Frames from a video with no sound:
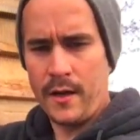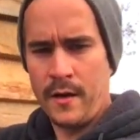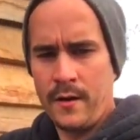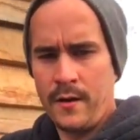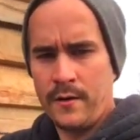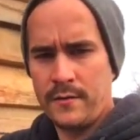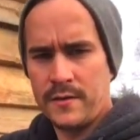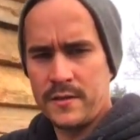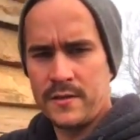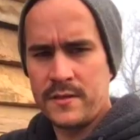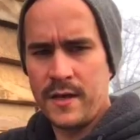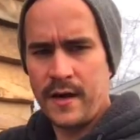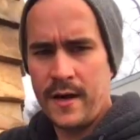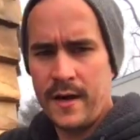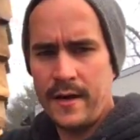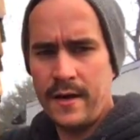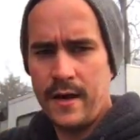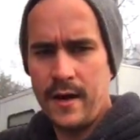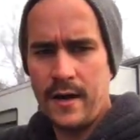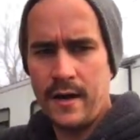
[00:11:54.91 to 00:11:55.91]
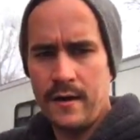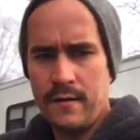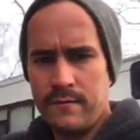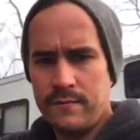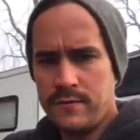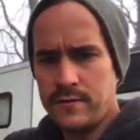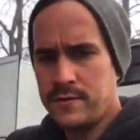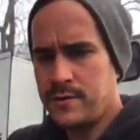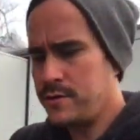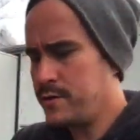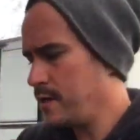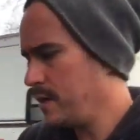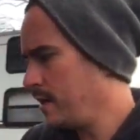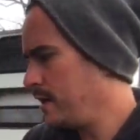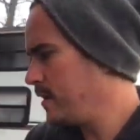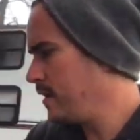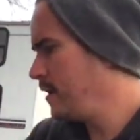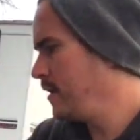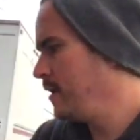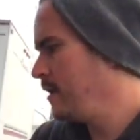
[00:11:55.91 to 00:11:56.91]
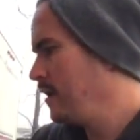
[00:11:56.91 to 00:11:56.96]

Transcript: on the side of the shed